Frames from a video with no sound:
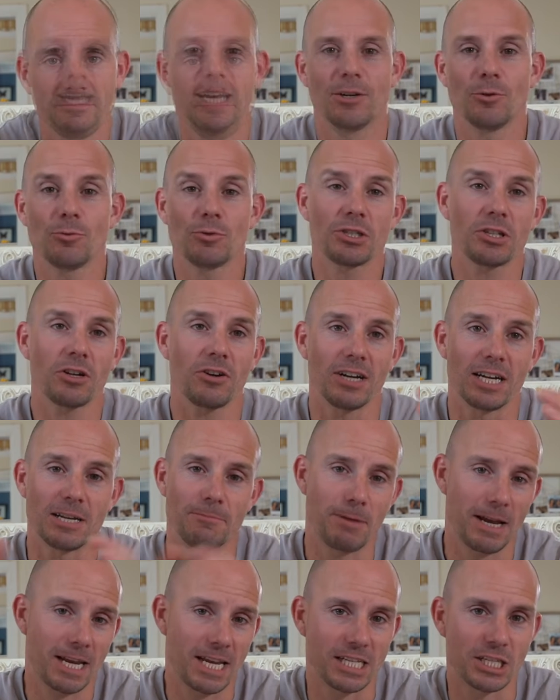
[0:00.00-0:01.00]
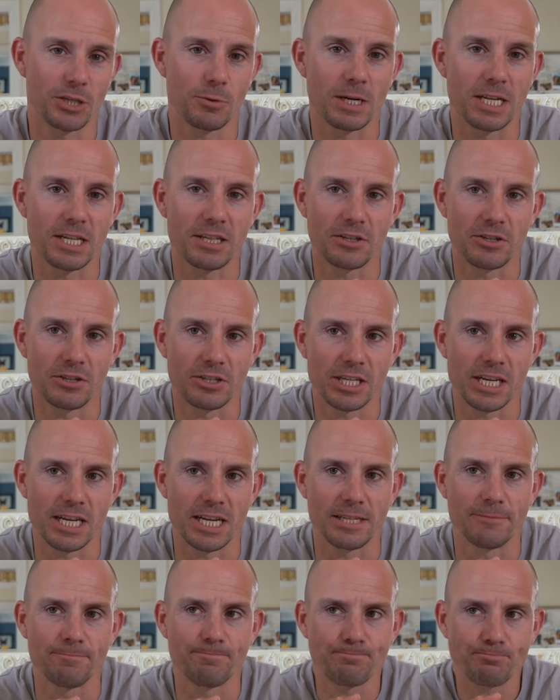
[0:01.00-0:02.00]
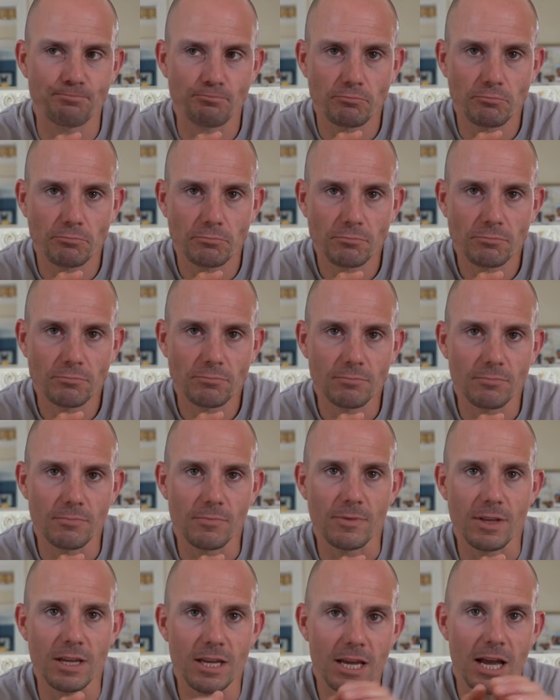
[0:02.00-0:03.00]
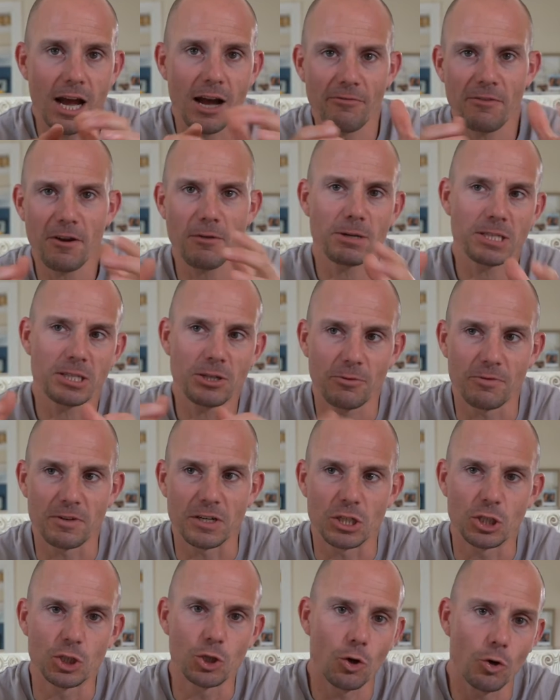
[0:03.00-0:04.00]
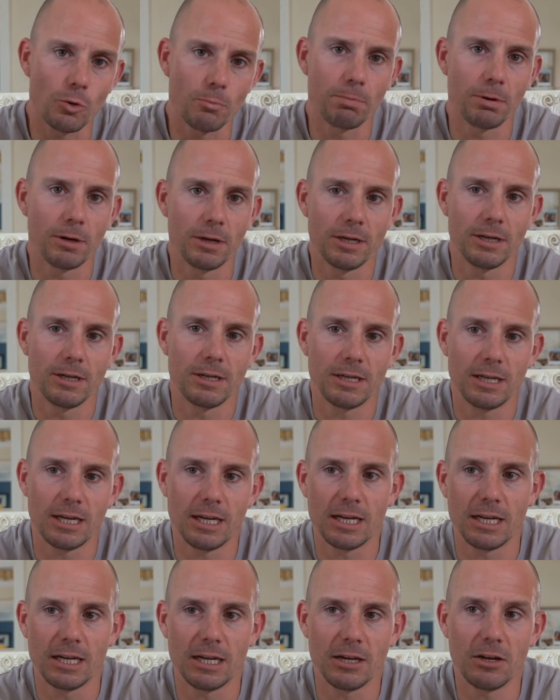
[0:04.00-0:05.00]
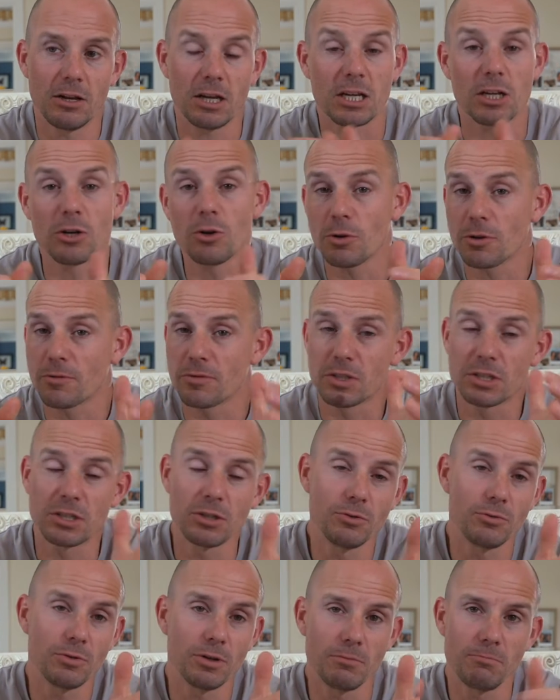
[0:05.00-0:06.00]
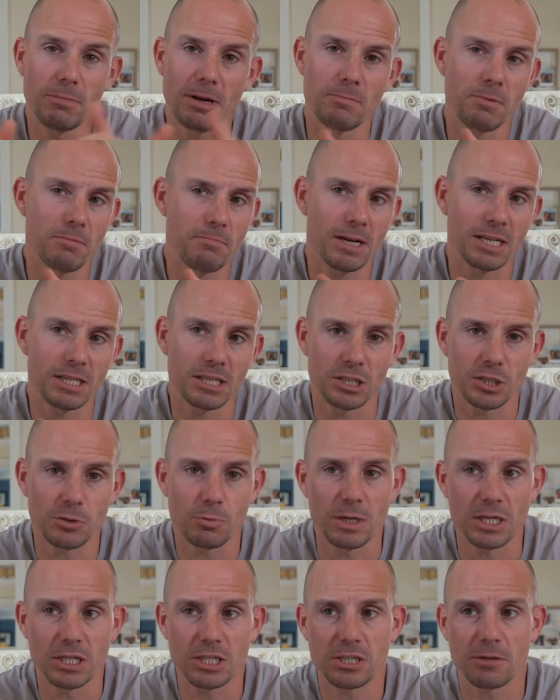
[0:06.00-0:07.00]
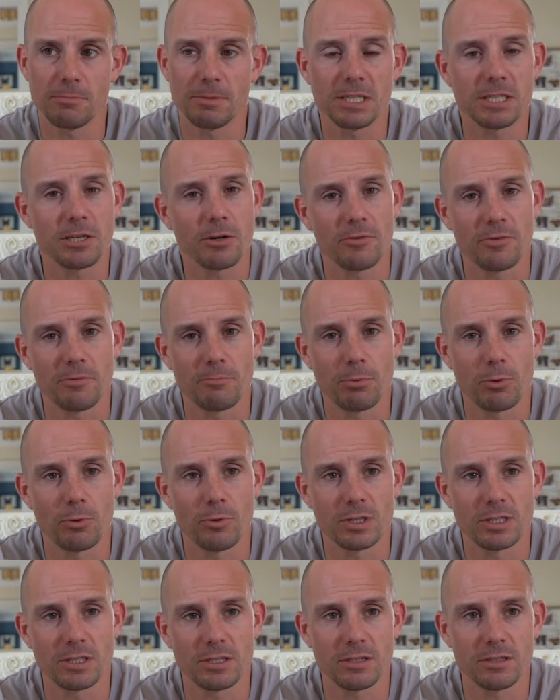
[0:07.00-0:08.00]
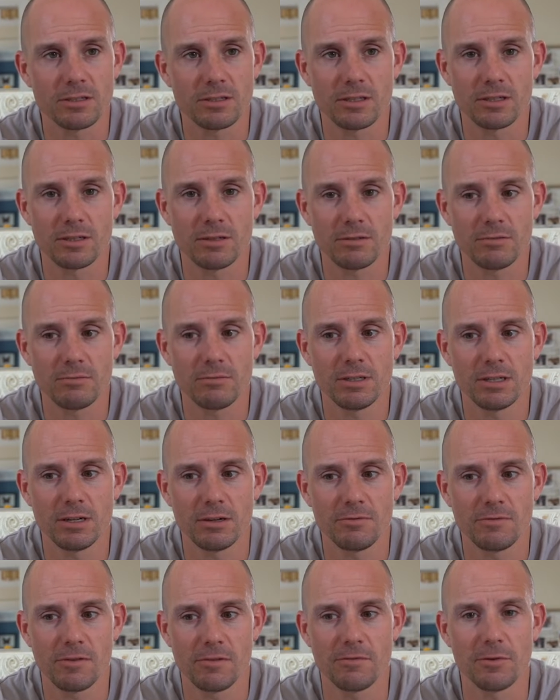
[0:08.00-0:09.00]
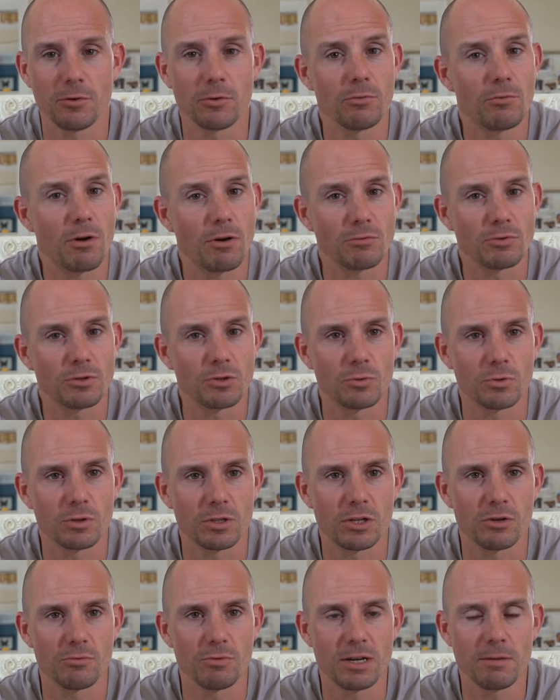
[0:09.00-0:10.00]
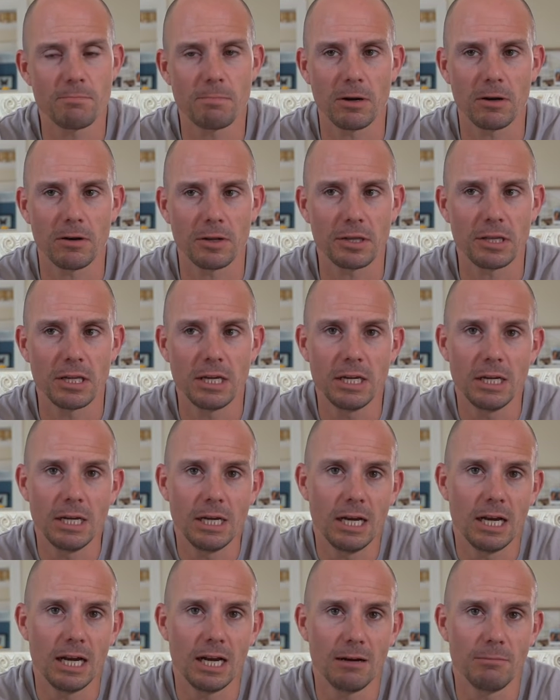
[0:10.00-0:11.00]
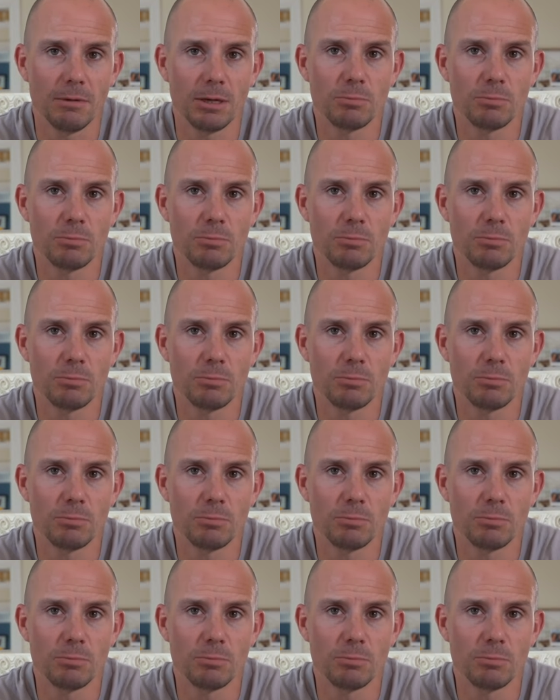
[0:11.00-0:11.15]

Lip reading: It all started back in 2013. I found myself in a job like a lot of us do that maybe make the switch to be self-employed to fulfill their own sort of career path.